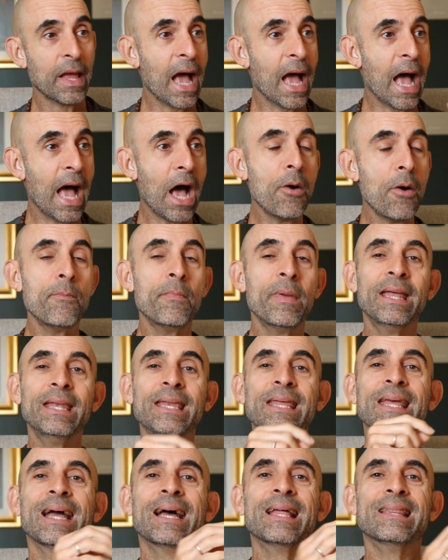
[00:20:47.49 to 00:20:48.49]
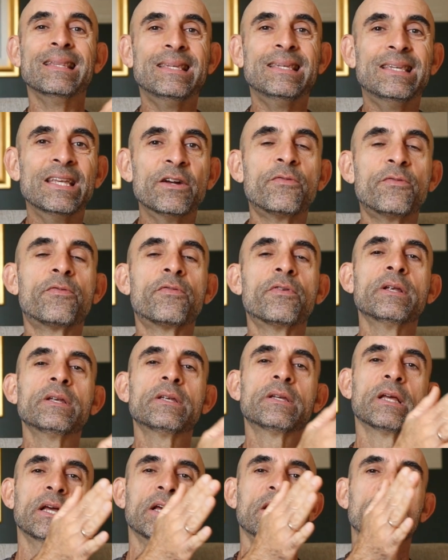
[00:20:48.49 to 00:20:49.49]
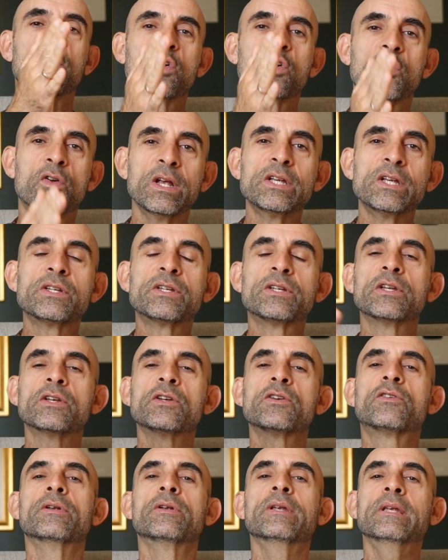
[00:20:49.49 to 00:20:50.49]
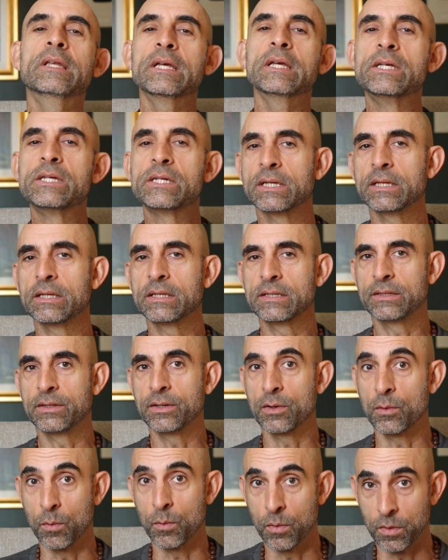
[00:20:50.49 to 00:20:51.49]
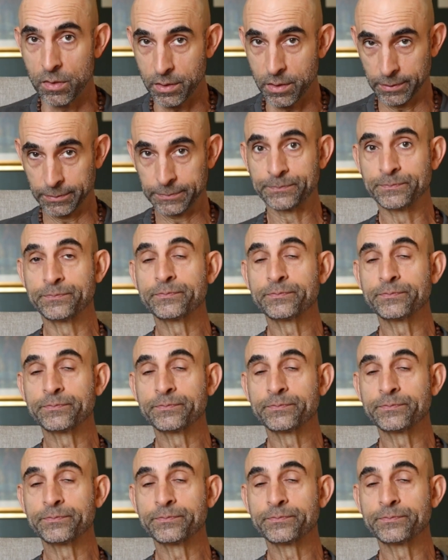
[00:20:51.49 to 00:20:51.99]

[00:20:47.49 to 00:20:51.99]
how many different Christian traditions there were